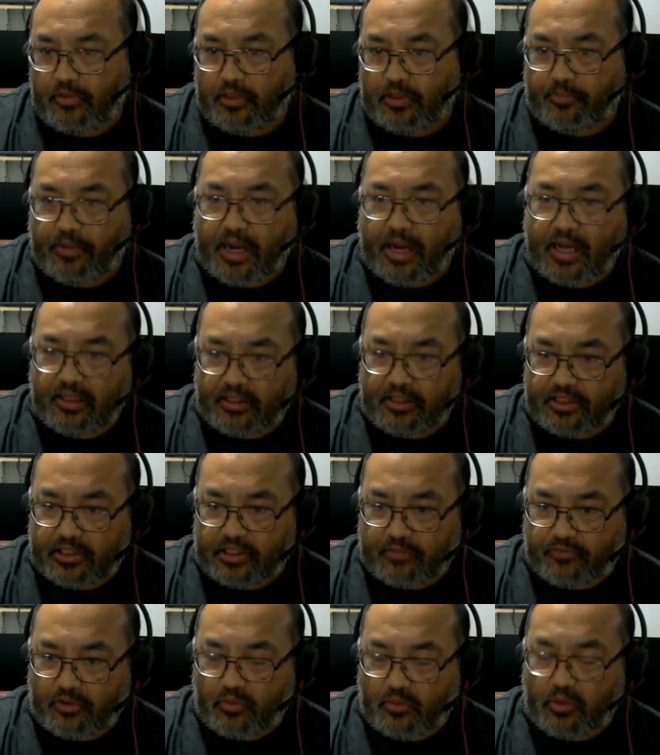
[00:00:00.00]
the pilots,
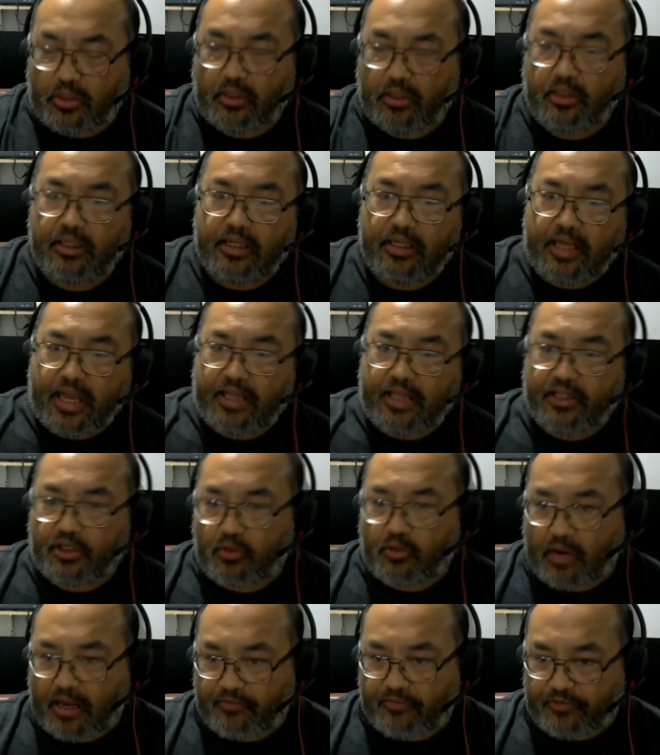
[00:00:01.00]
if you will, and the
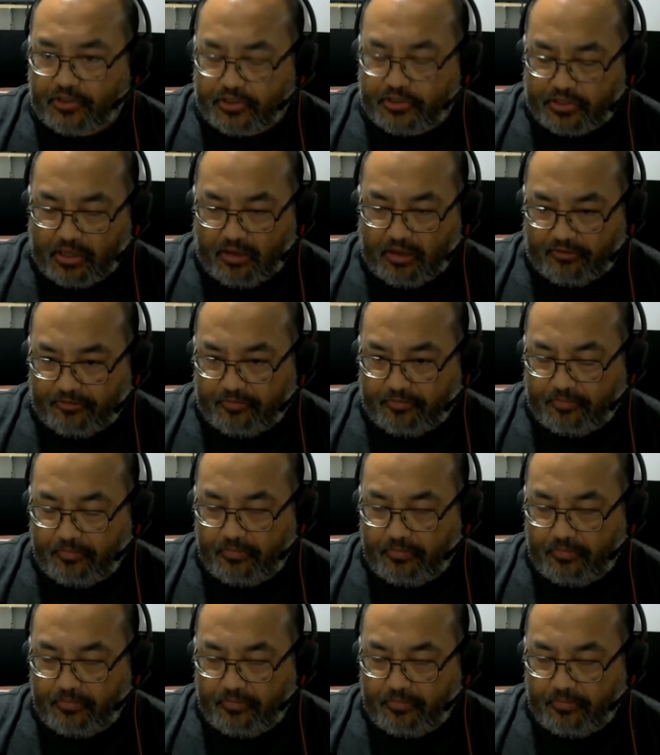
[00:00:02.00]
craft itself,